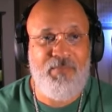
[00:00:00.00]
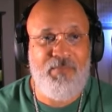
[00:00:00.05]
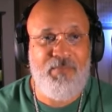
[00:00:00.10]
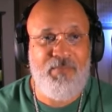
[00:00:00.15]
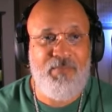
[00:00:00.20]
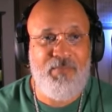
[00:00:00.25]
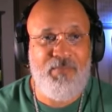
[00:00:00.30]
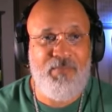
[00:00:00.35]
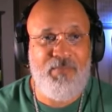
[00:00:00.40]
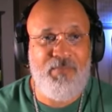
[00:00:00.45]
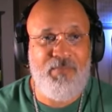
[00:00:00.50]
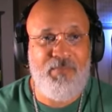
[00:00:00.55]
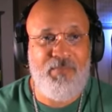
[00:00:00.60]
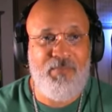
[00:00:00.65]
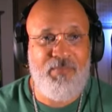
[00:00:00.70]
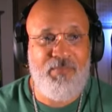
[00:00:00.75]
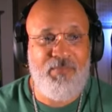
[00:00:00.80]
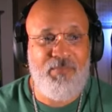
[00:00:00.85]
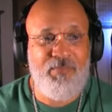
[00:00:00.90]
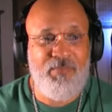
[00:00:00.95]

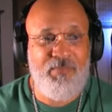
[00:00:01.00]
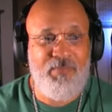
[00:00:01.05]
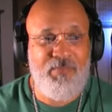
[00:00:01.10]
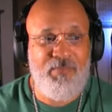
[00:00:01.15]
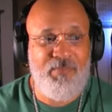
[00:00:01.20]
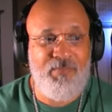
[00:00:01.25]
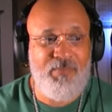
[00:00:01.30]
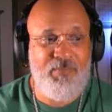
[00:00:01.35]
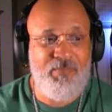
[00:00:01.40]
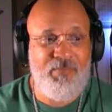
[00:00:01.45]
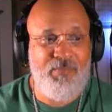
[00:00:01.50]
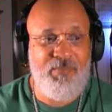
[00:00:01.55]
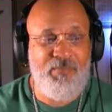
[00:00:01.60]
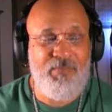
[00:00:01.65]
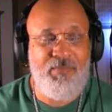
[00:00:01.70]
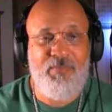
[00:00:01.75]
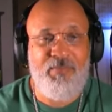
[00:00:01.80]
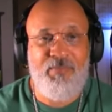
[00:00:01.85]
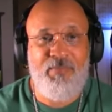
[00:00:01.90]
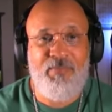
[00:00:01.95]

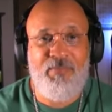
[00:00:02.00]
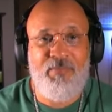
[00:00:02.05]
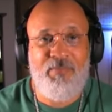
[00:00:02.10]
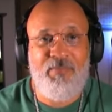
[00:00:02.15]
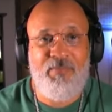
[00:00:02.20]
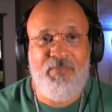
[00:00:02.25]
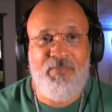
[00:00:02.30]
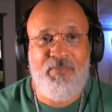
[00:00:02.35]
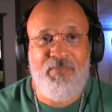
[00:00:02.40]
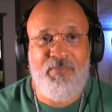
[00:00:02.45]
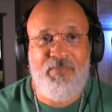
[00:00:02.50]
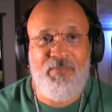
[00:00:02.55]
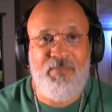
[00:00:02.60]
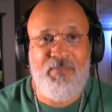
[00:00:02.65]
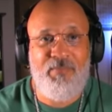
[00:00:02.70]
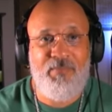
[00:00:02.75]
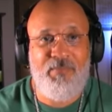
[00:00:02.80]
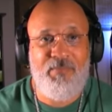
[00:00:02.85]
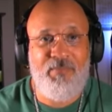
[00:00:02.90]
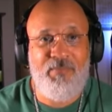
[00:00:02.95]

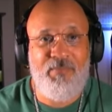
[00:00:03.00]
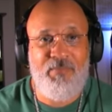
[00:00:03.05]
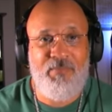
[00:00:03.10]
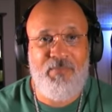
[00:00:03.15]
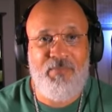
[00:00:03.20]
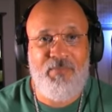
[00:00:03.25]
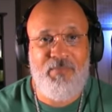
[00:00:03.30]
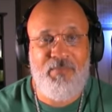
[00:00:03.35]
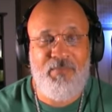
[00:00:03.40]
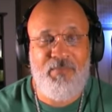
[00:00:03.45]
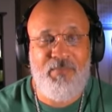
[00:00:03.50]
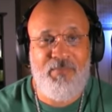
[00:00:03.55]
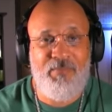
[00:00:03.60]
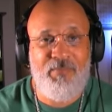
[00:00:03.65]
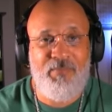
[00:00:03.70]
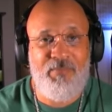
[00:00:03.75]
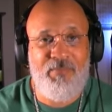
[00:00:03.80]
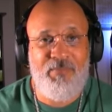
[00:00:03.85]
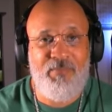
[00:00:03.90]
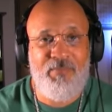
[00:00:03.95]

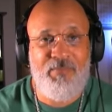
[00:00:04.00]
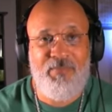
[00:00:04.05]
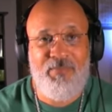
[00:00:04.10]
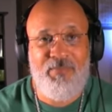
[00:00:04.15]
This person isn't speaking.